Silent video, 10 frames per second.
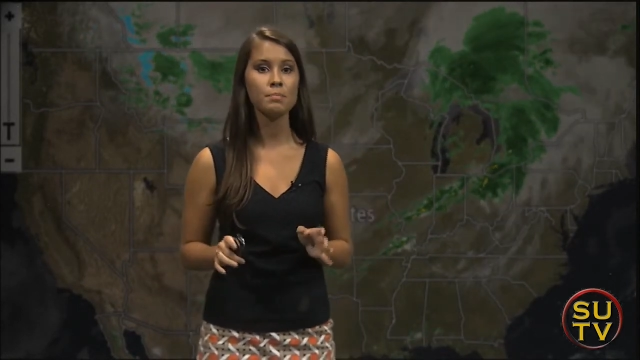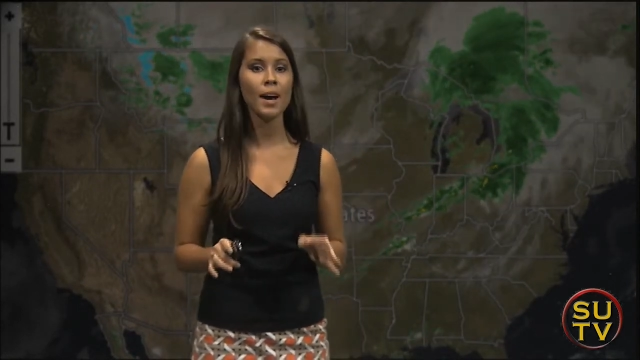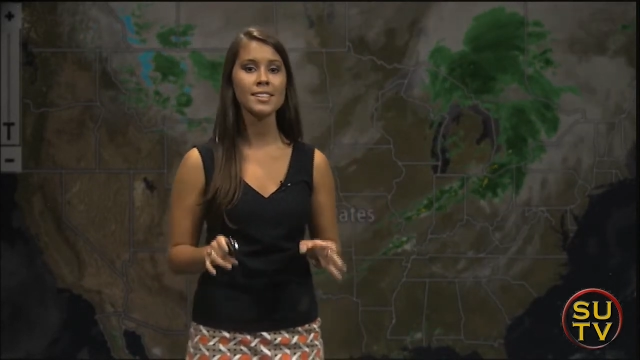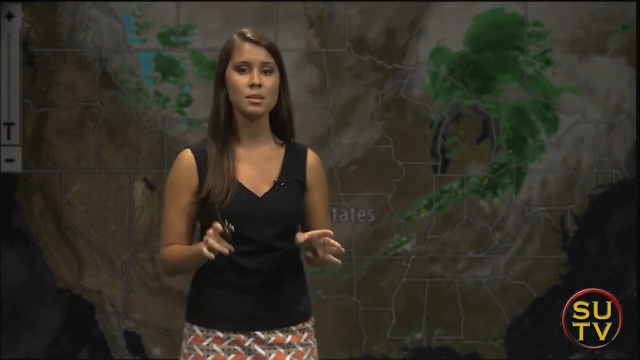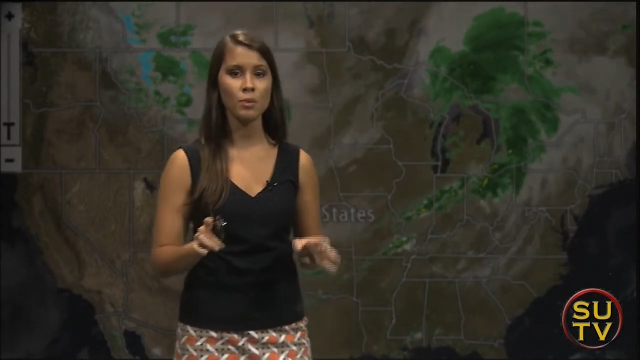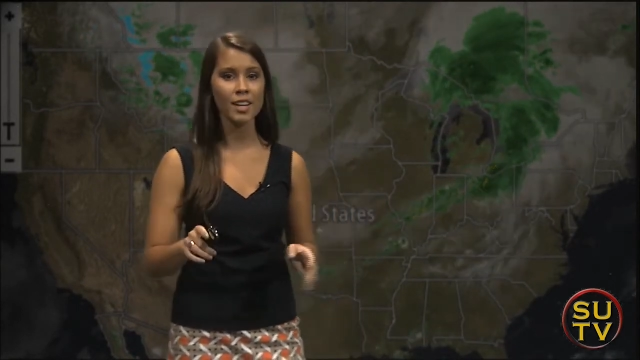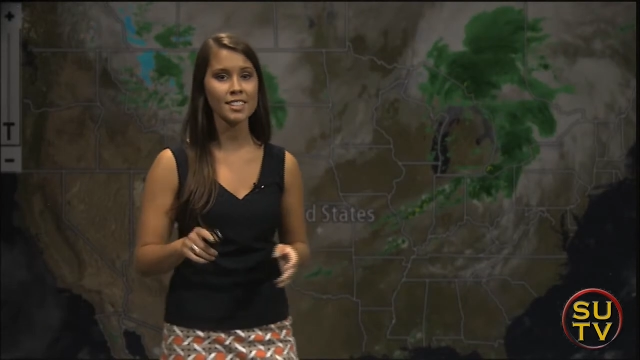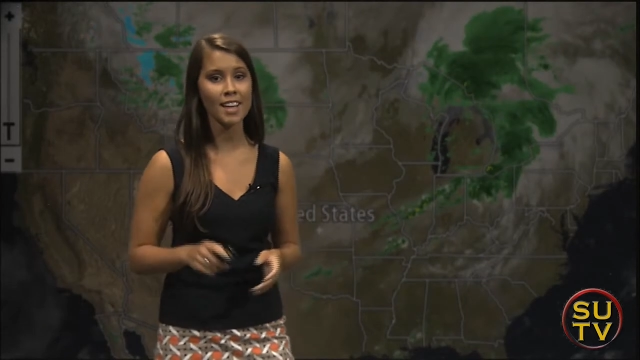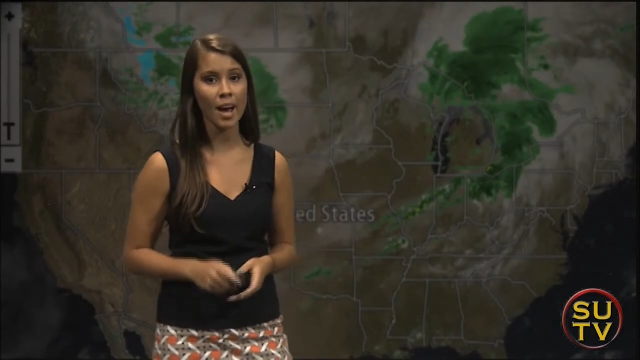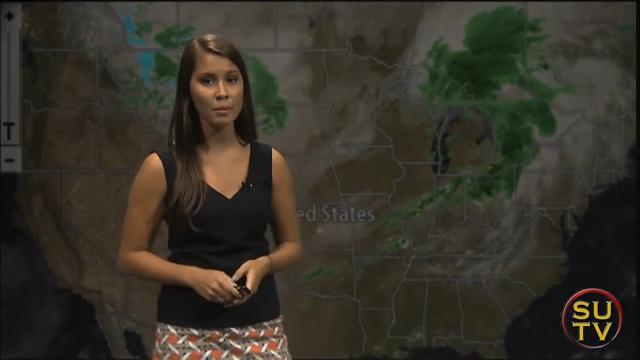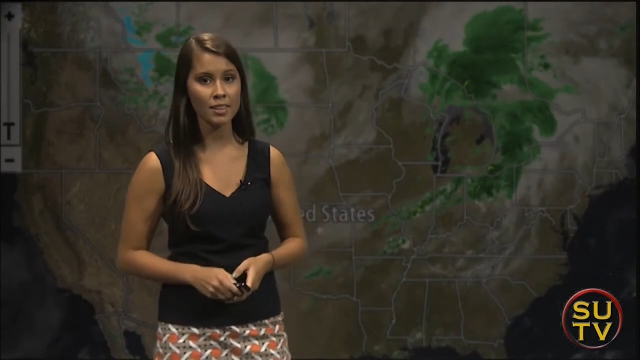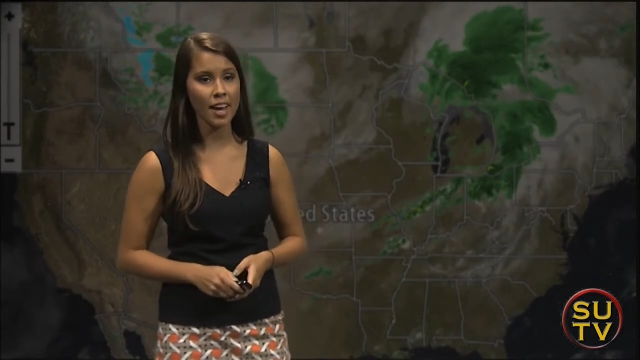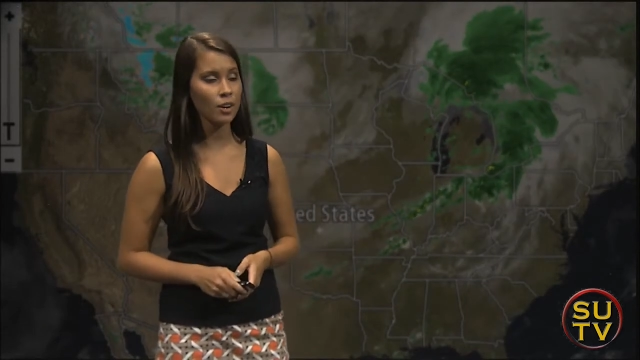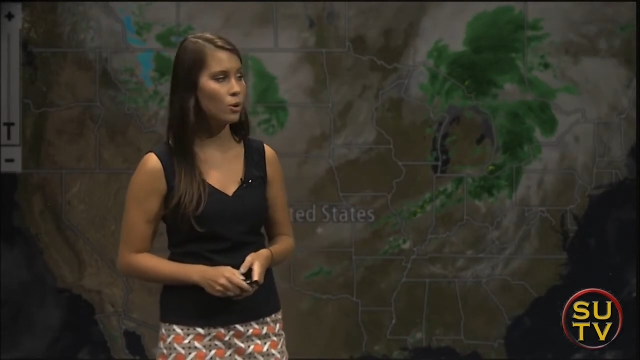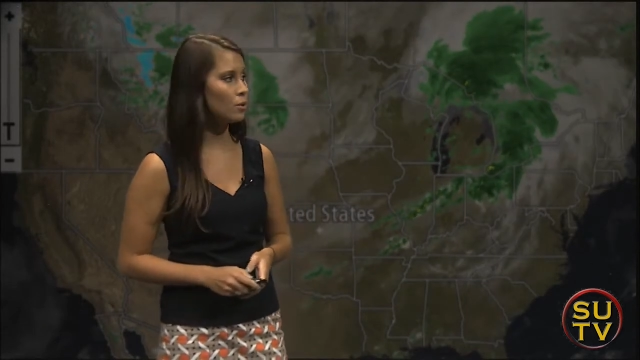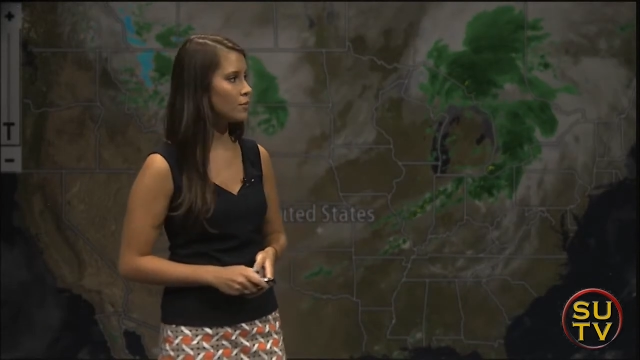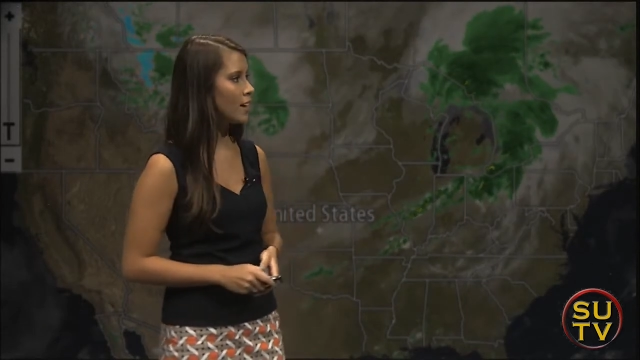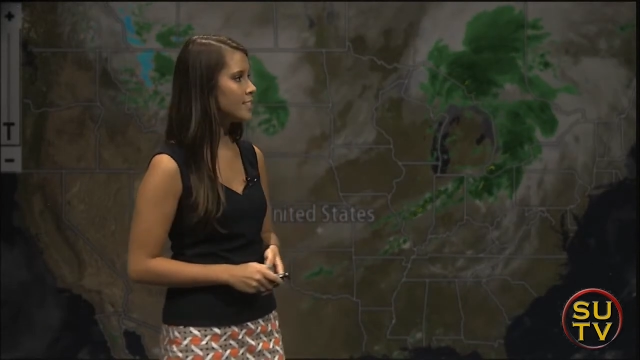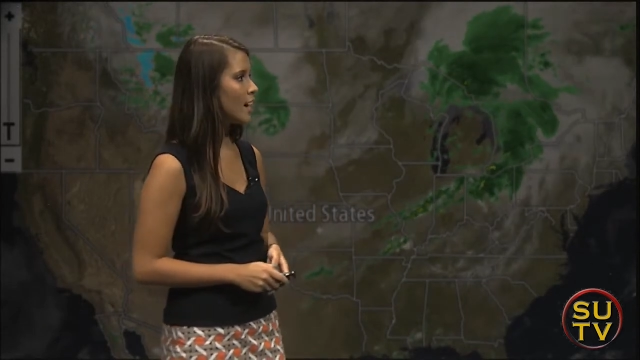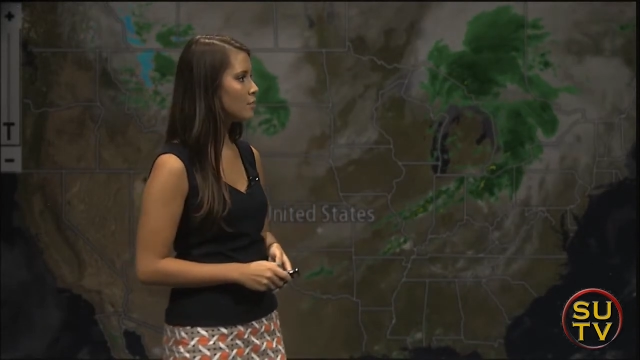But to break the timing of that cold
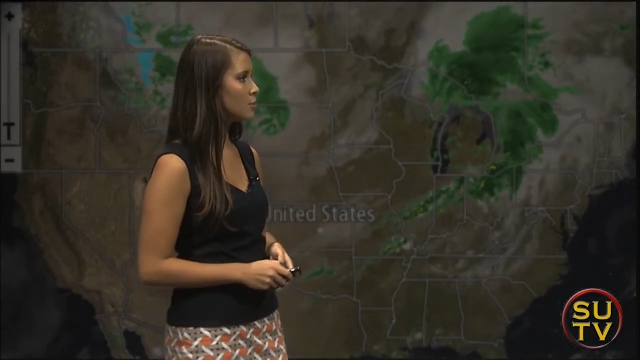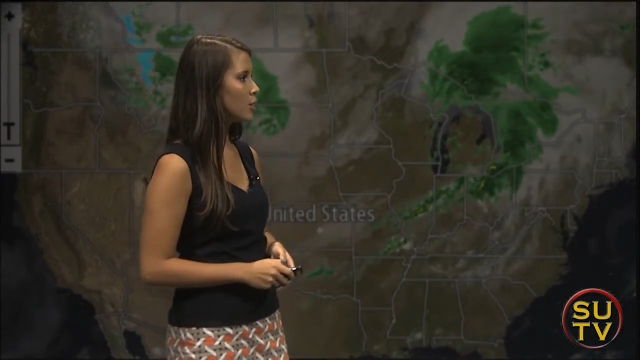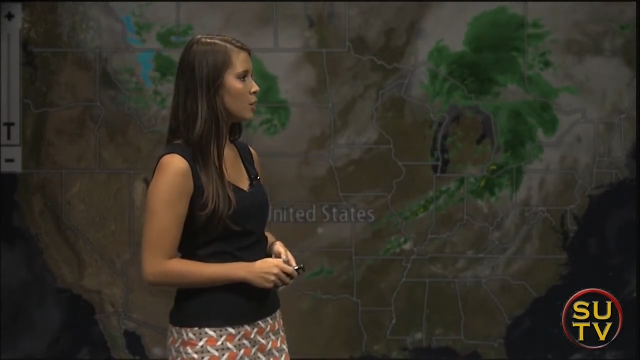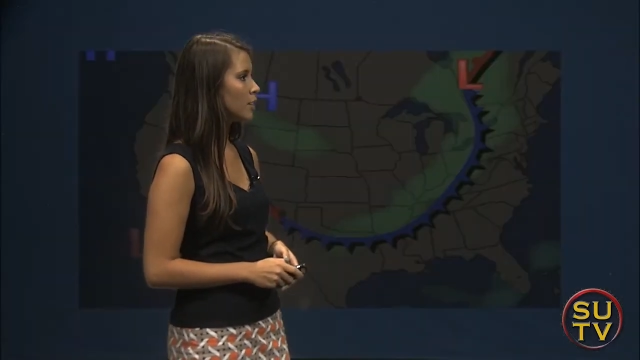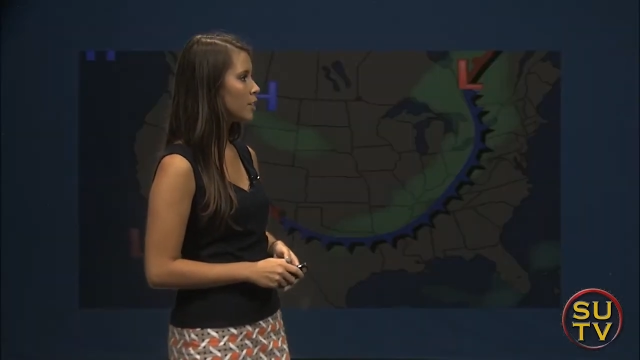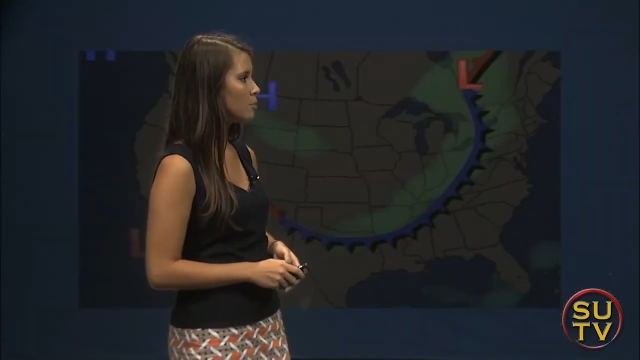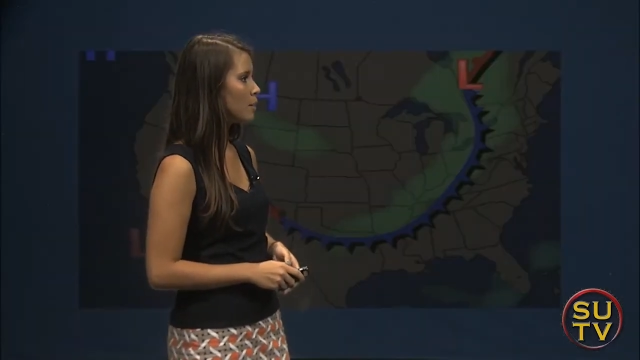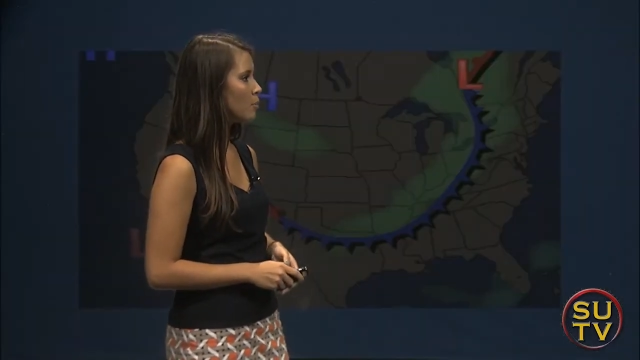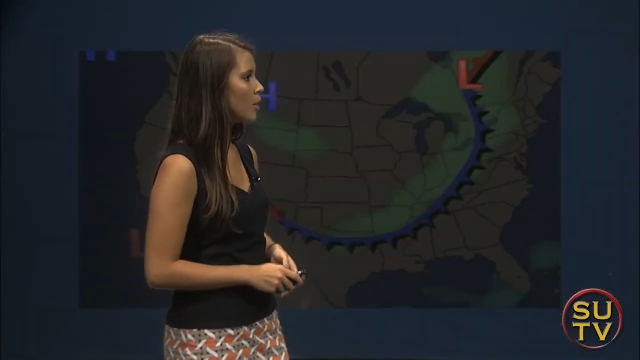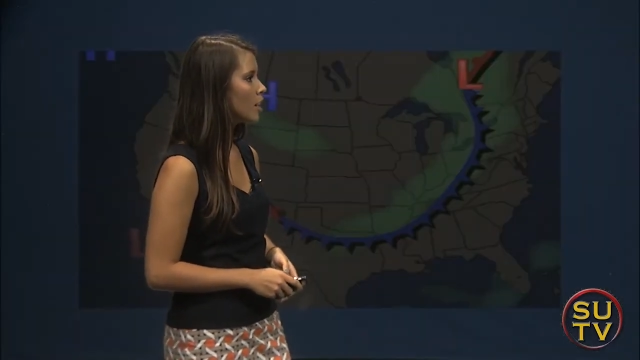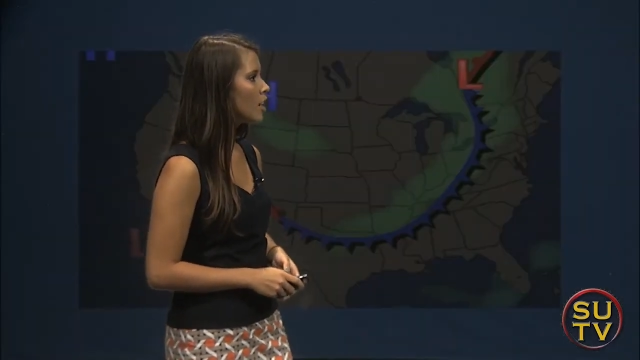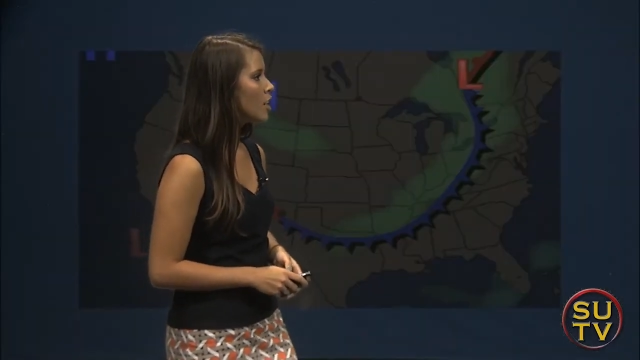front down for you a little bit more,